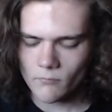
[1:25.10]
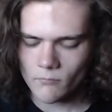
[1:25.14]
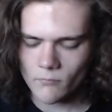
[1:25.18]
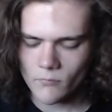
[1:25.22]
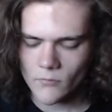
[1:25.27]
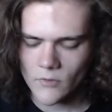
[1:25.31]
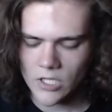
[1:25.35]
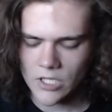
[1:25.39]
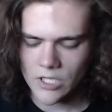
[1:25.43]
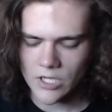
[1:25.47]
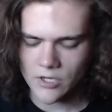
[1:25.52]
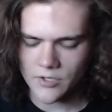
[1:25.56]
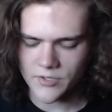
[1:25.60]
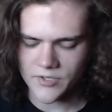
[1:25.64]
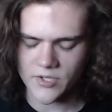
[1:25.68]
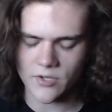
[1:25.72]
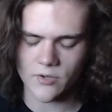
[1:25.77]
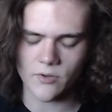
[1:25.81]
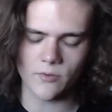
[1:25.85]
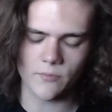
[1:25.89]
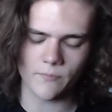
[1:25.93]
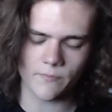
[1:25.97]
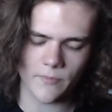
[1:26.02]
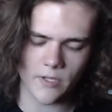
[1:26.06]
know,
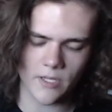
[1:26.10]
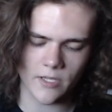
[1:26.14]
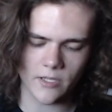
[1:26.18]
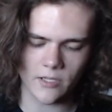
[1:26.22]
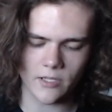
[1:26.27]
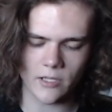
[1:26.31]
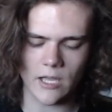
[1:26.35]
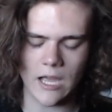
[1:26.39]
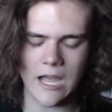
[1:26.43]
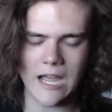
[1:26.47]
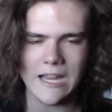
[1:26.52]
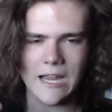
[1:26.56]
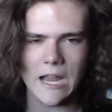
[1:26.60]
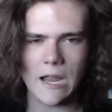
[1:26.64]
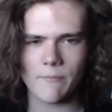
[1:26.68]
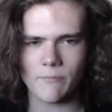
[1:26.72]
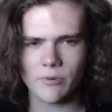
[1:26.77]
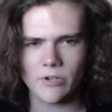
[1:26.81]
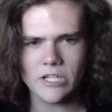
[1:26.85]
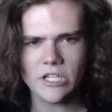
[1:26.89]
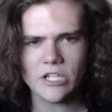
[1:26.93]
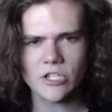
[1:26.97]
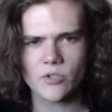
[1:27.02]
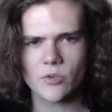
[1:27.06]
so I'm
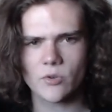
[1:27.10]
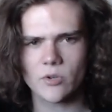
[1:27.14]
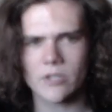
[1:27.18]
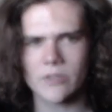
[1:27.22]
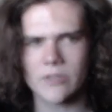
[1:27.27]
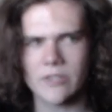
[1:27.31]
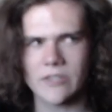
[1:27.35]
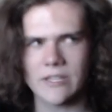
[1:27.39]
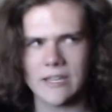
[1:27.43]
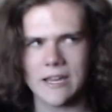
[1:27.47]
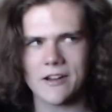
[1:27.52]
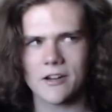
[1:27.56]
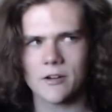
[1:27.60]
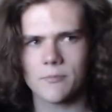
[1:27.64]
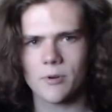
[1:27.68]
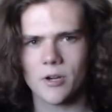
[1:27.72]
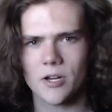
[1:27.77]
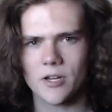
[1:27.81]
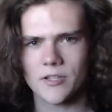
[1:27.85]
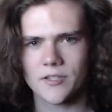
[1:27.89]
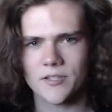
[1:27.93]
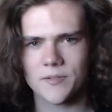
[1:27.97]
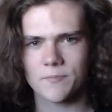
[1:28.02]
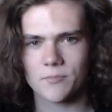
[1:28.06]
pretty sure that the
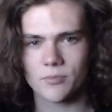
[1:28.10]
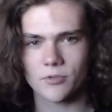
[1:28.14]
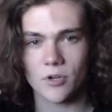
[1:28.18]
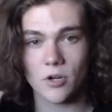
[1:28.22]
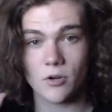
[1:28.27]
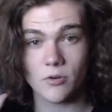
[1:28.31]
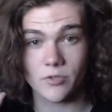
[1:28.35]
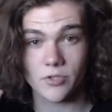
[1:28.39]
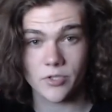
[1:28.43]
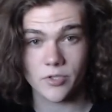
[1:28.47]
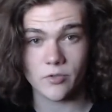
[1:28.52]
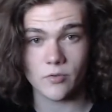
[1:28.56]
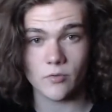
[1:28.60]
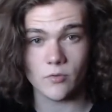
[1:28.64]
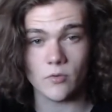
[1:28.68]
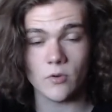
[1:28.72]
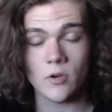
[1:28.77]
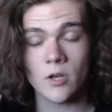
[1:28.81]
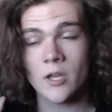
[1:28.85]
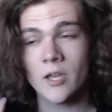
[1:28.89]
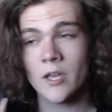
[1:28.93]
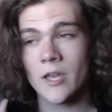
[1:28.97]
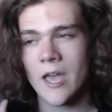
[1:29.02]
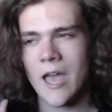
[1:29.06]
AirPods Pro 2